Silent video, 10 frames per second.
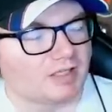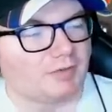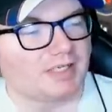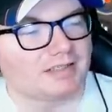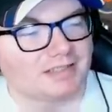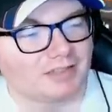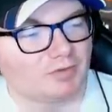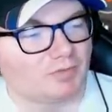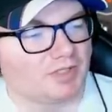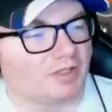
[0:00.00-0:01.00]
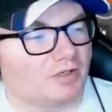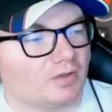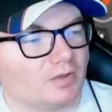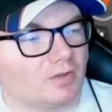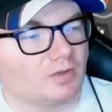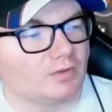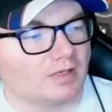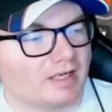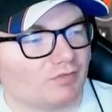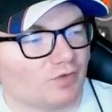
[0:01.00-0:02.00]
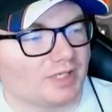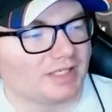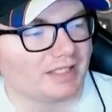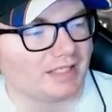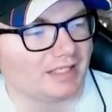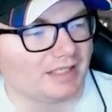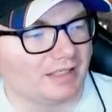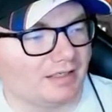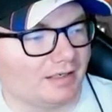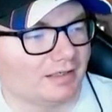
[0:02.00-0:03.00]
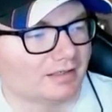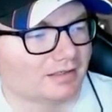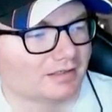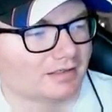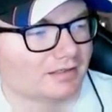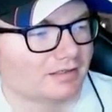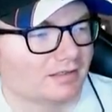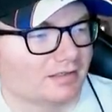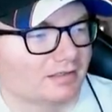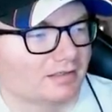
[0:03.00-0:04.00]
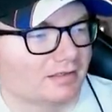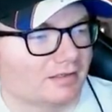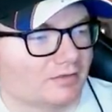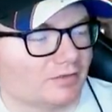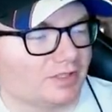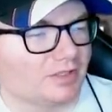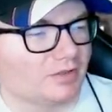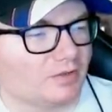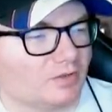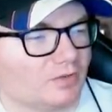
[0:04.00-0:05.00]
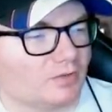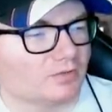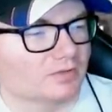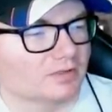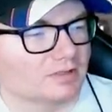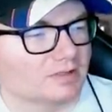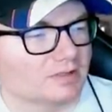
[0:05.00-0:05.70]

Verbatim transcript: So now we got to see when we go halfway again. We know